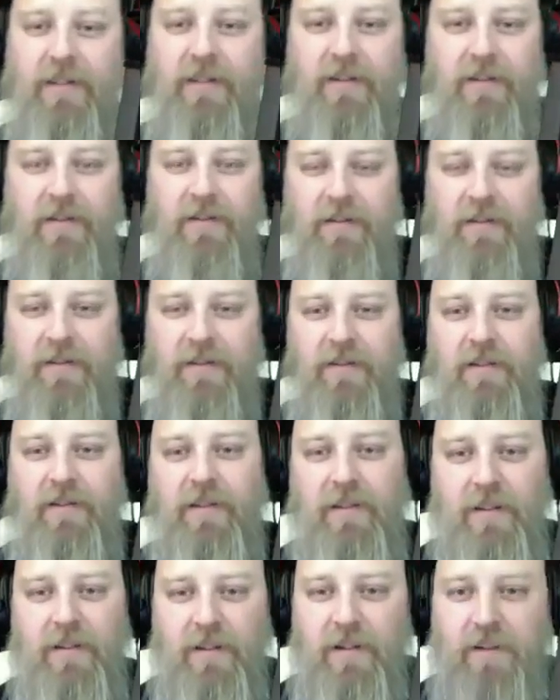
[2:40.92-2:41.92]

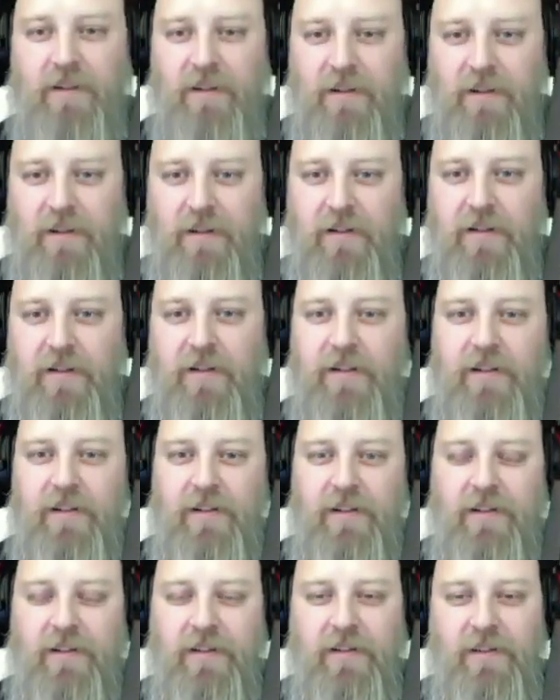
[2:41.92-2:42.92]

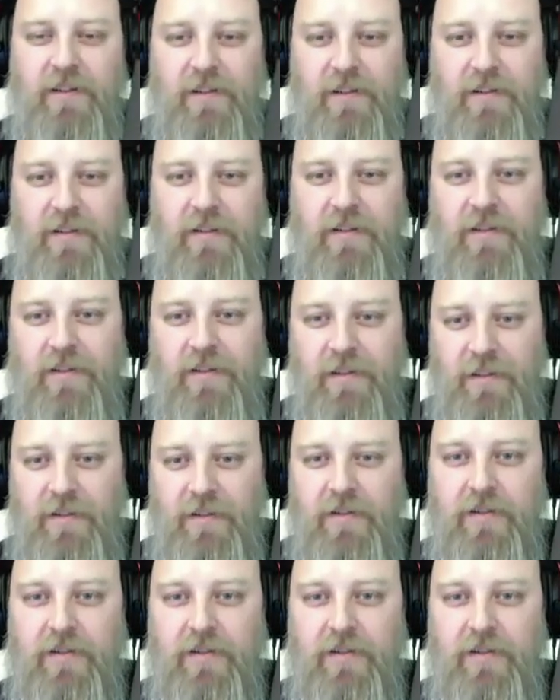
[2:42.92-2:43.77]
(silent)